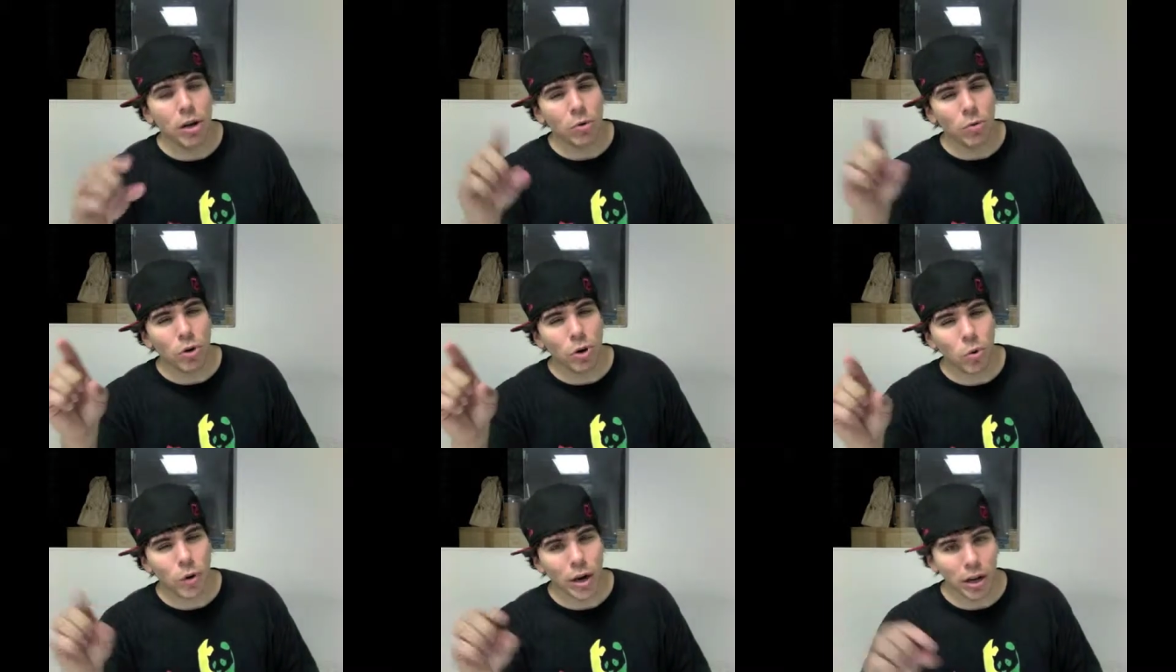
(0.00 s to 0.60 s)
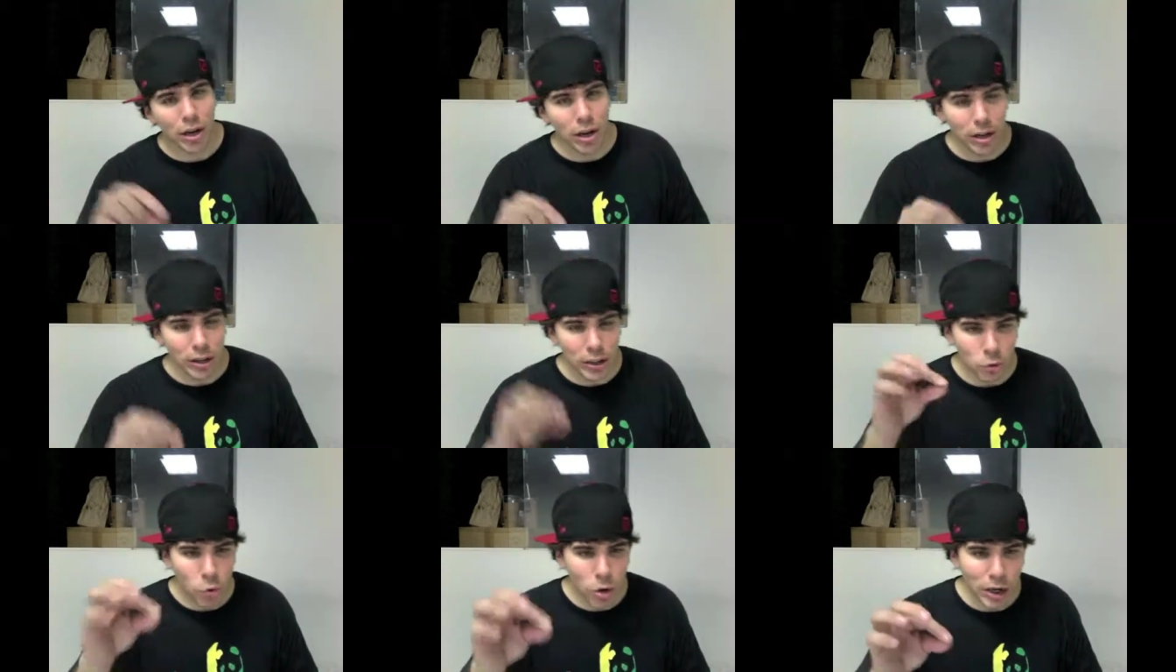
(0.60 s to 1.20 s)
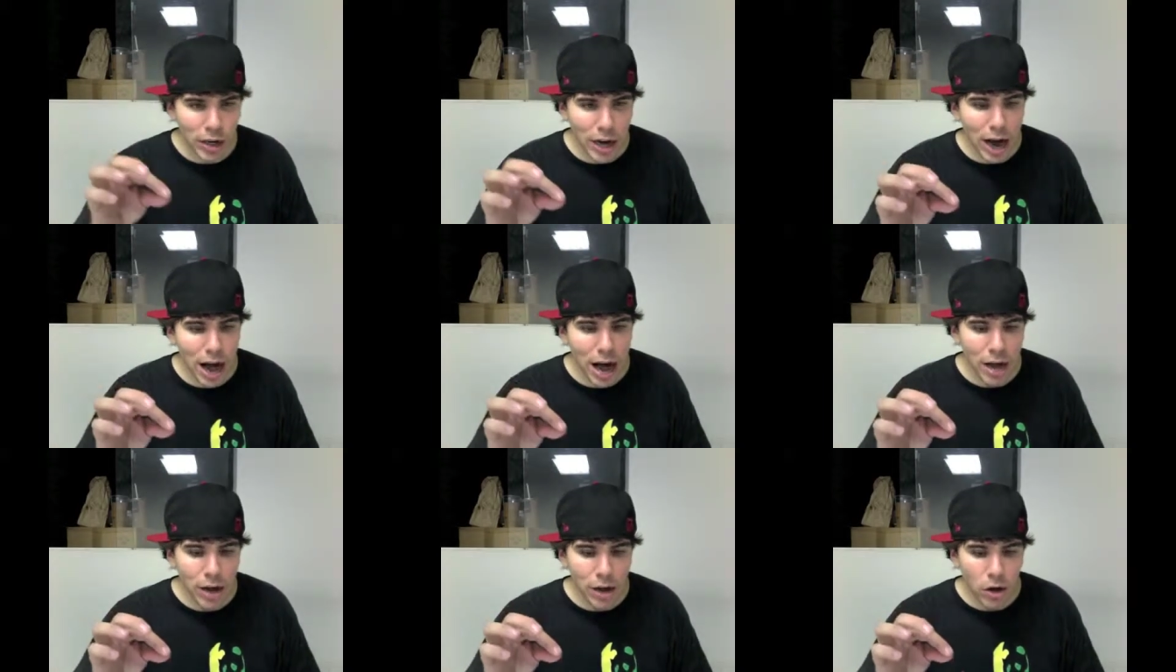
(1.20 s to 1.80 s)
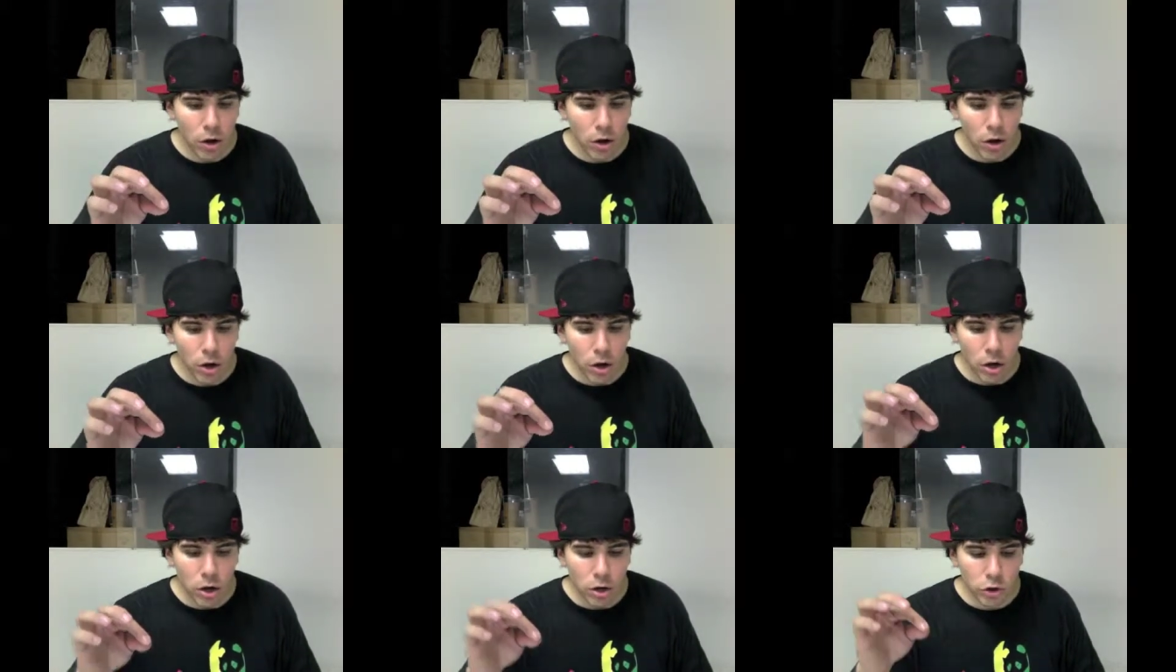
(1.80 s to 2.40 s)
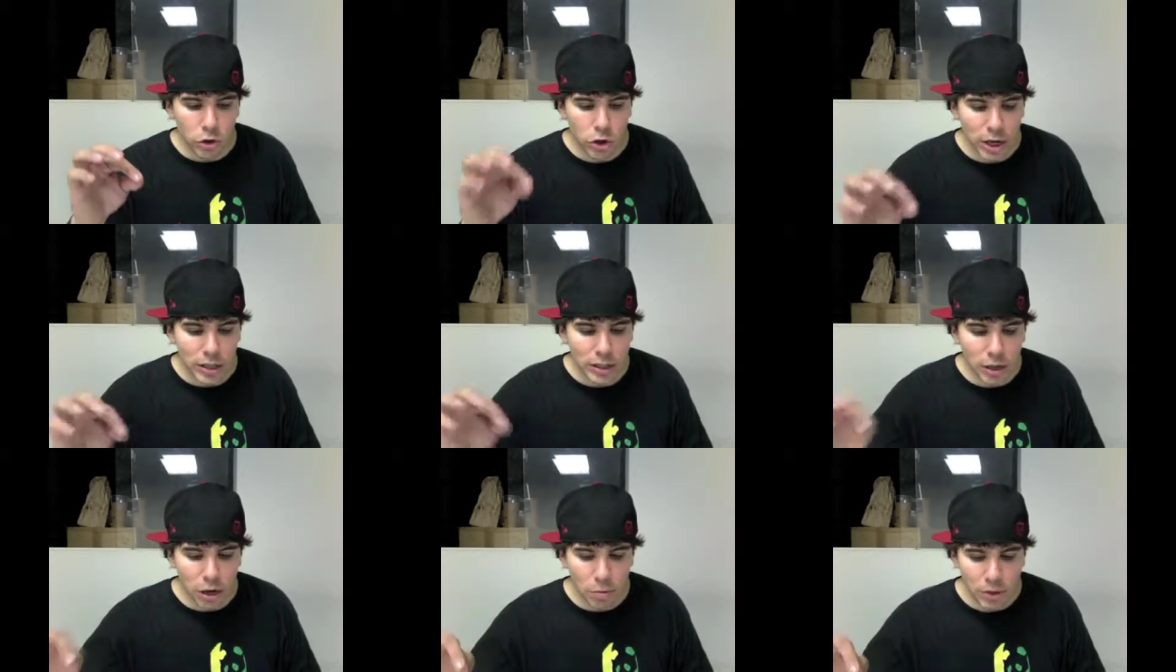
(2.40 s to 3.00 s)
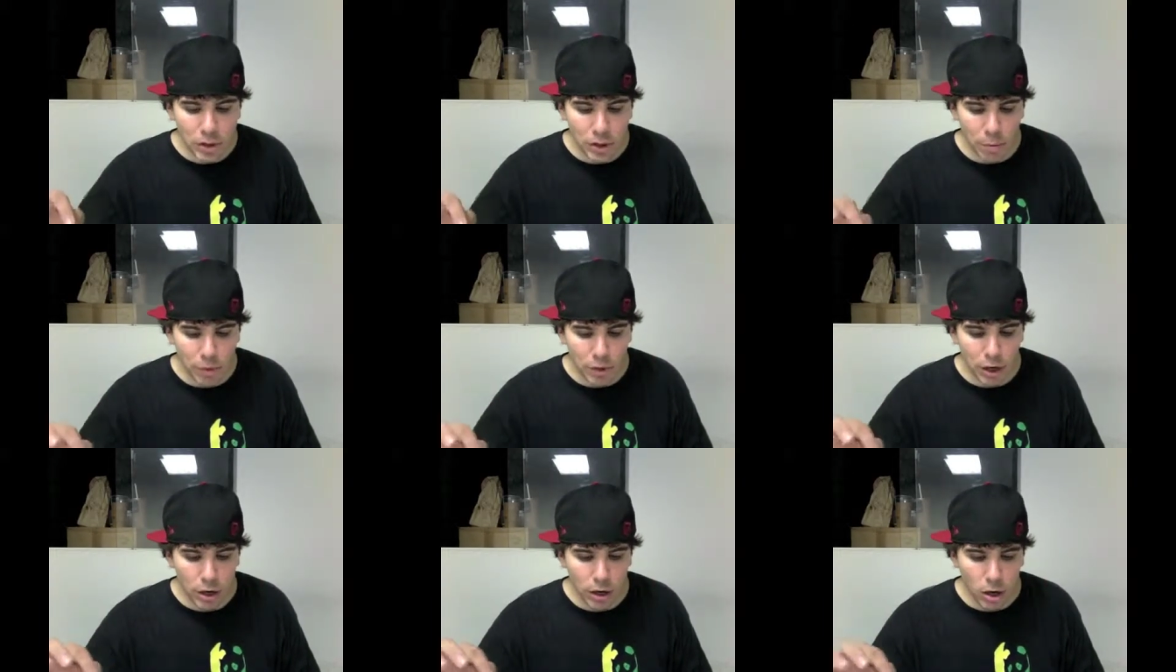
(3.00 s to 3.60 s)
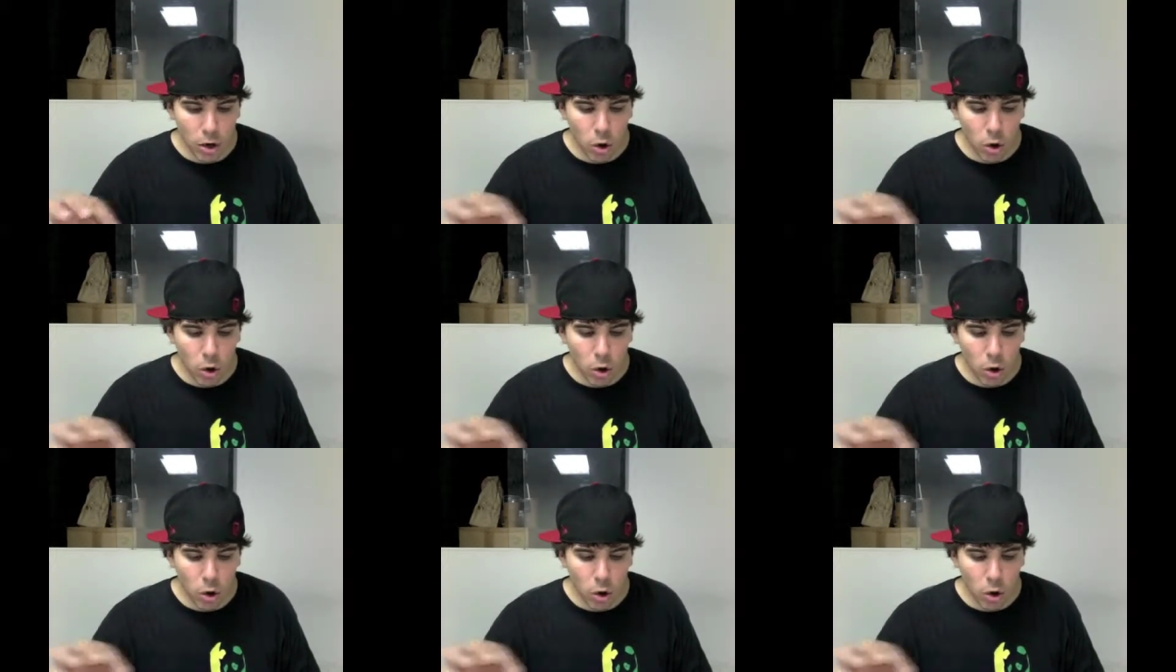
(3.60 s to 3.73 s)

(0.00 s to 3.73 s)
Real quick. This one guy was trying to sell me something,